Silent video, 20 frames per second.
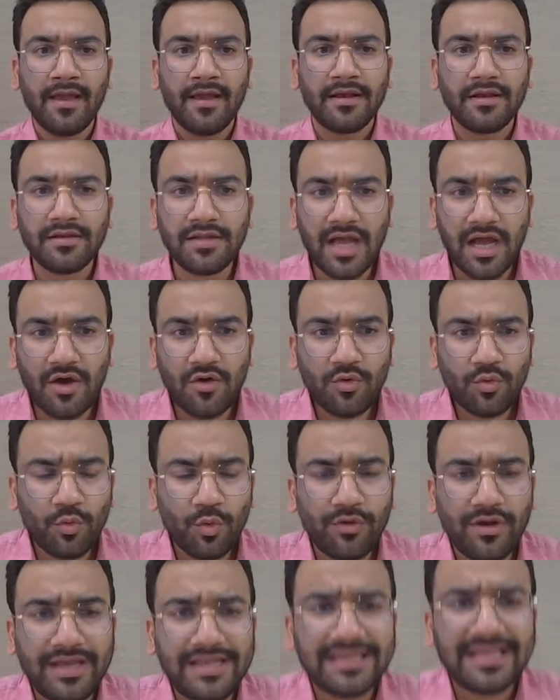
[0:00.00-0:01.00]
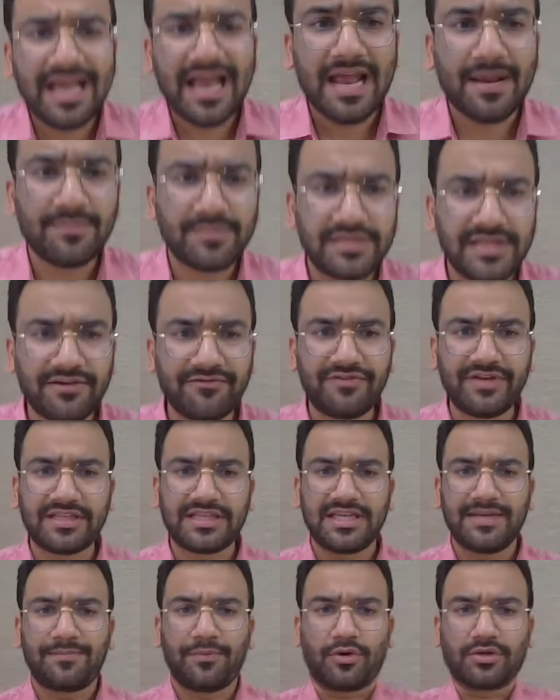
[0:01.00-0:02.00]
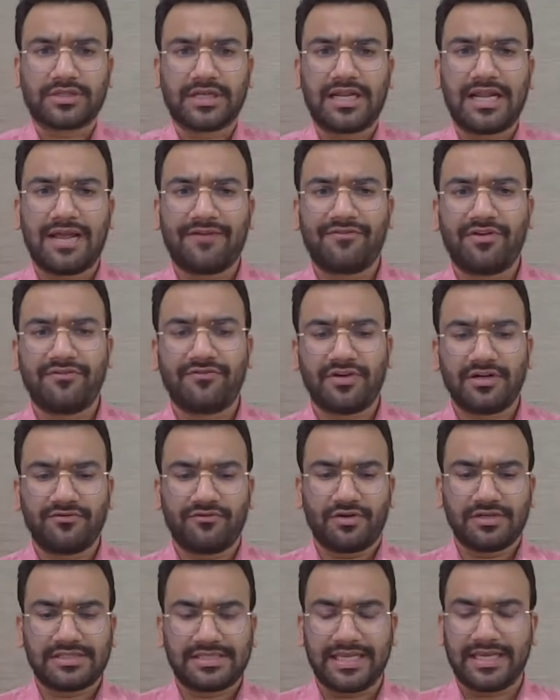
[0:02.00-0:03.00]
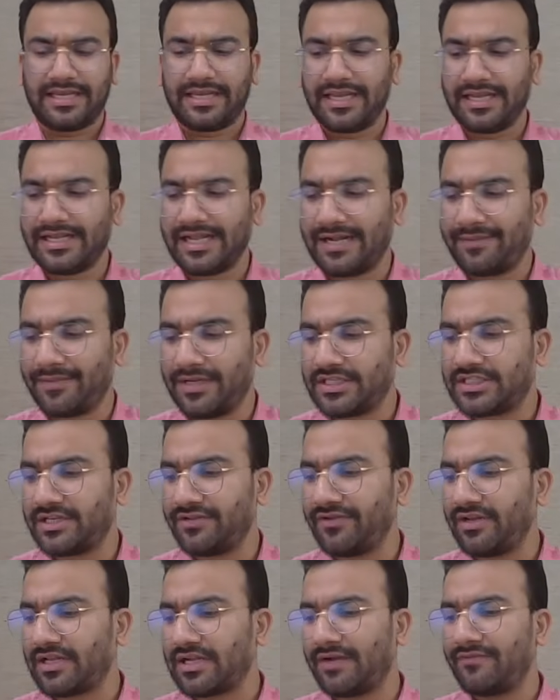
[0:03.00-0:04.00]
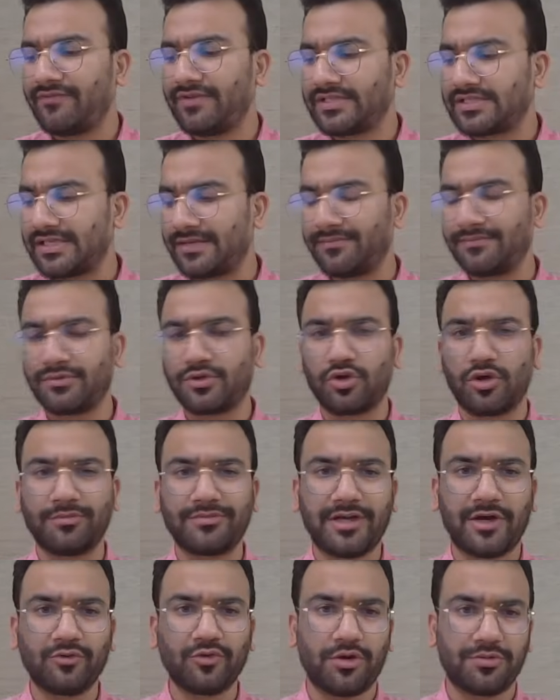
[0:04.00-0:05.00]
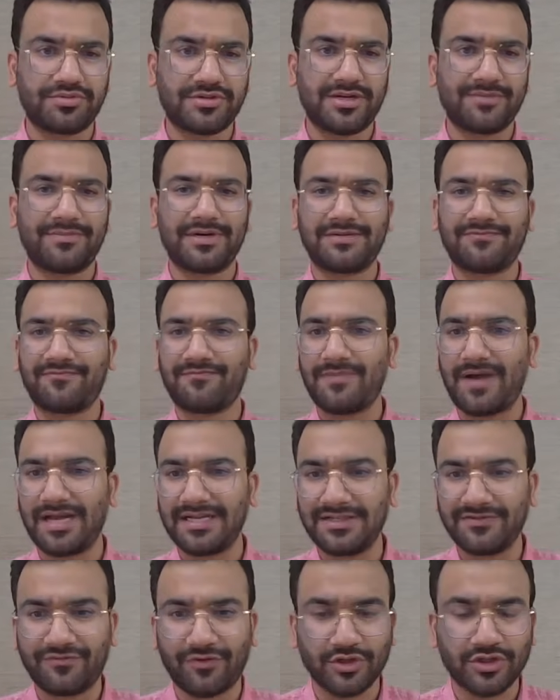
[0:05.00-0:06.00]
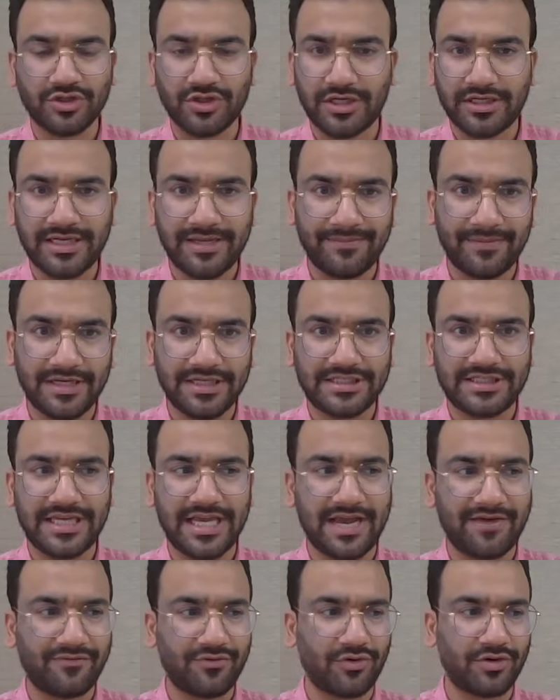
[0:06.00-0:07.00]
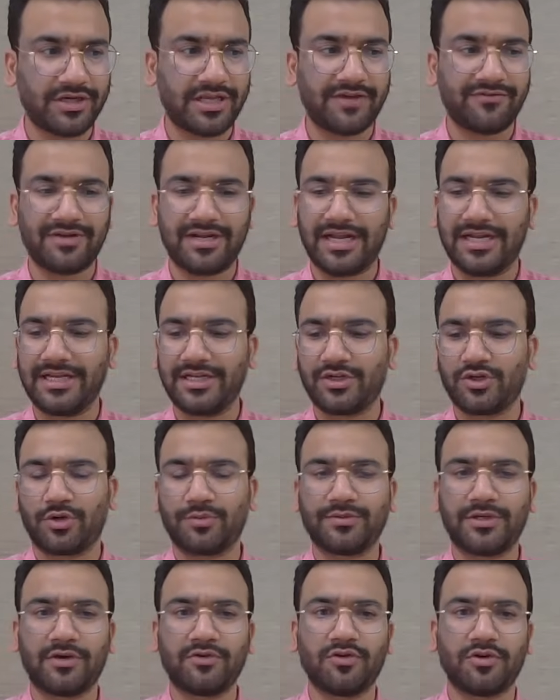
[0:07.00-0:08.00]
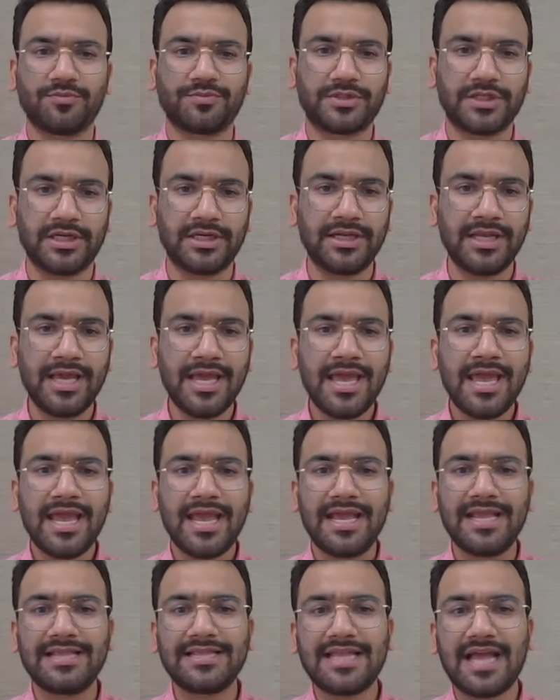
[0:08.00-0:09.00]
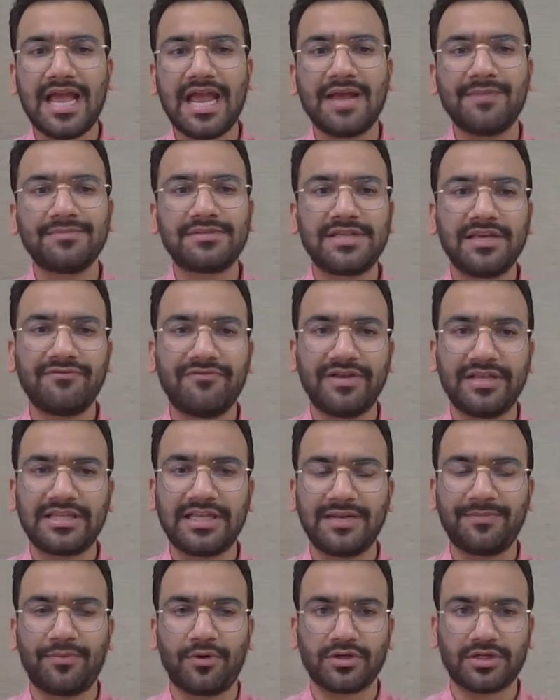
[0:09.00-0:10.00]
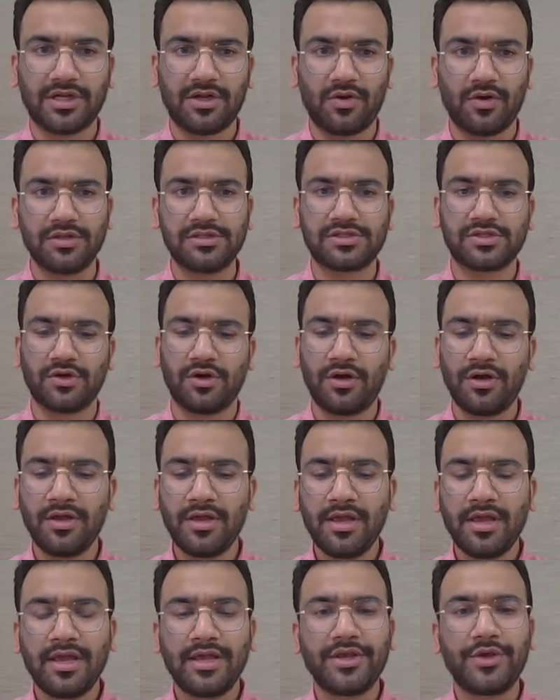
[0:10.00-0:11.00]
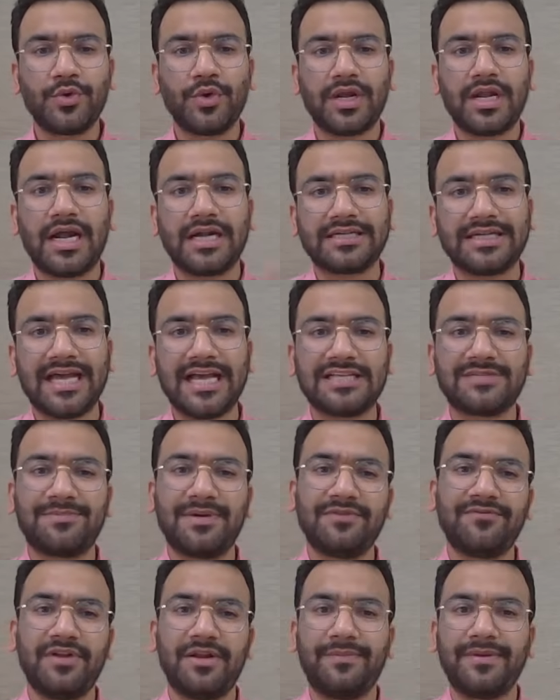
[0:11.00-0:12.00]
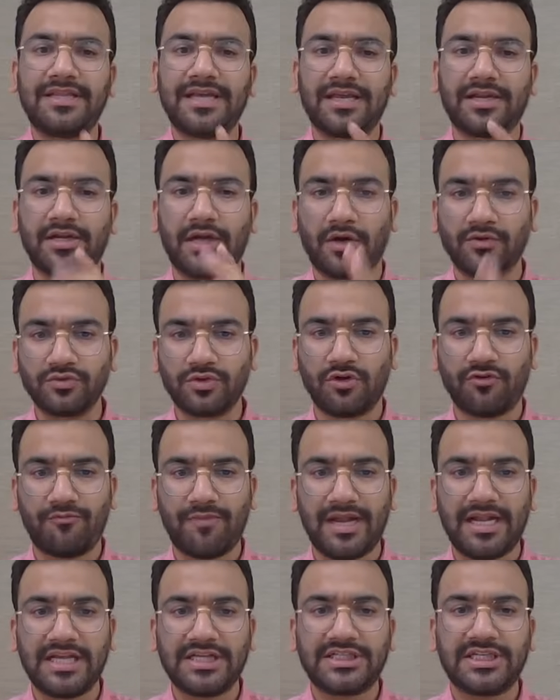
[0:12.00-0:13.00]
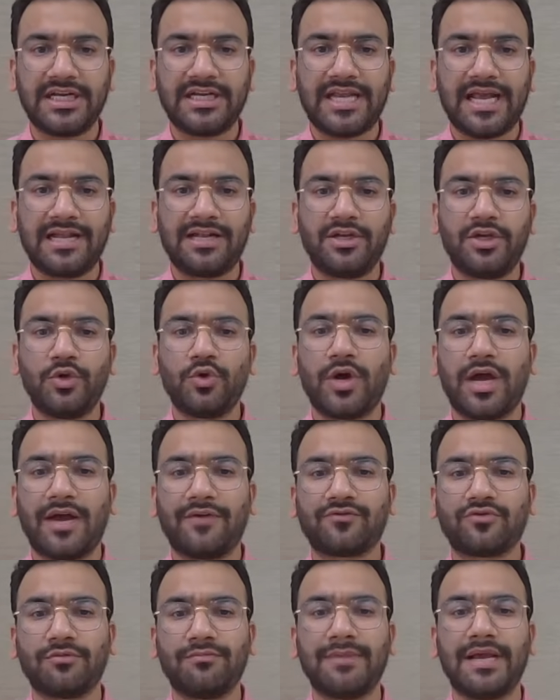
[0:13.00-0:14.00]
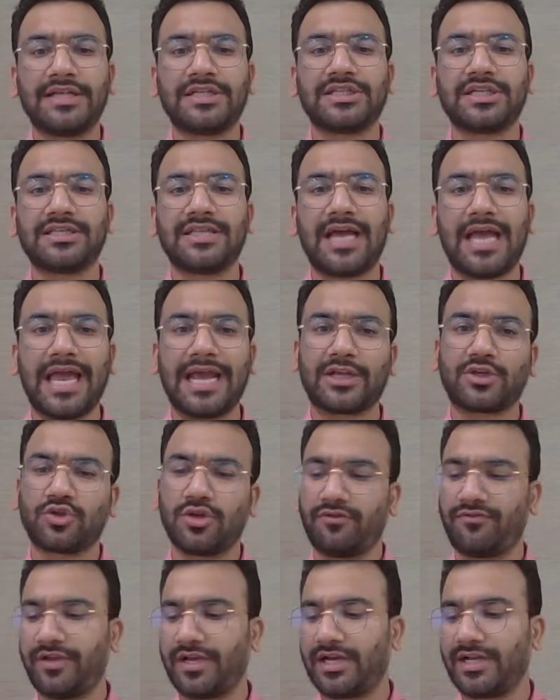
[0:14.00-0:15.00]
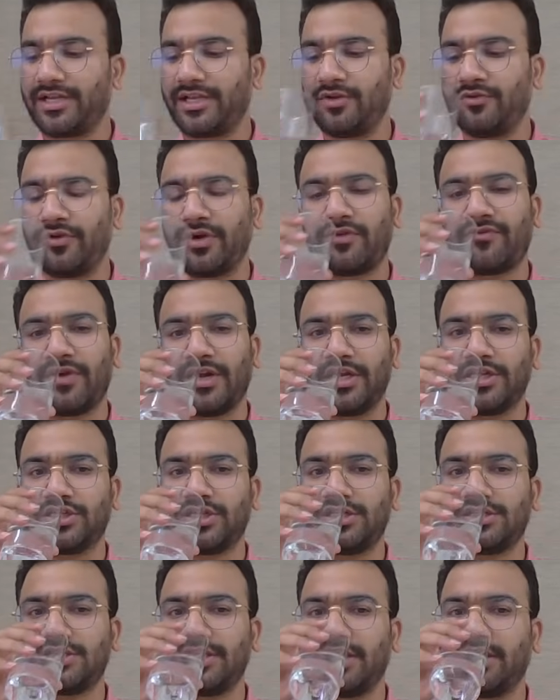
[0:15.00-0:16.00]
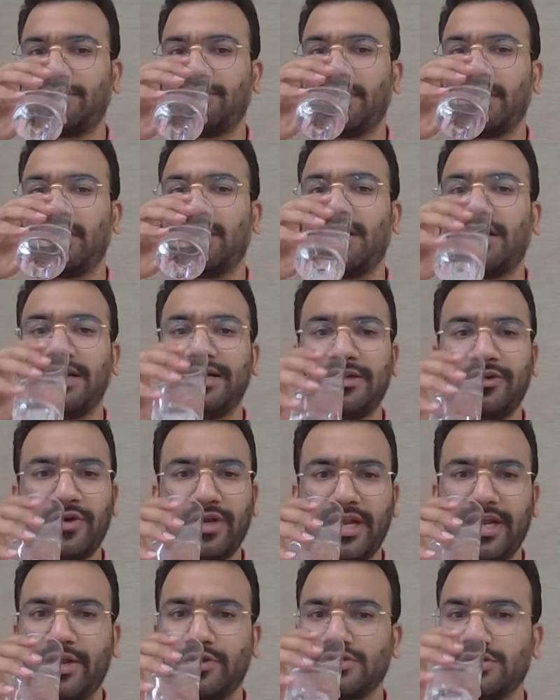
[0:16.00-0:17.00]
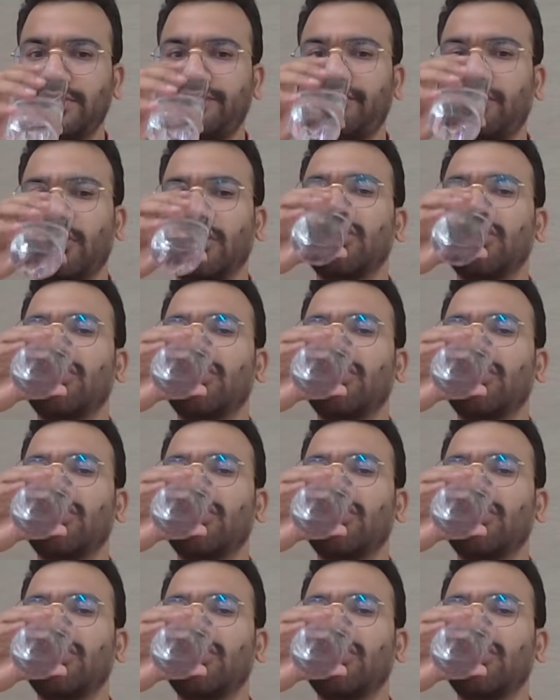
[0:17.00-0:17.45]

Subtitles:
Now, in the MCA V3 portal, everyone was thinking that ministry will come with some drop-down option, but unfortunately, ministry have not given any drop-down option. In the MCA V3 portal also, your attachment will be the round of balance sheet, and you have to mention the actual figure in your financial statement, in your AOC form.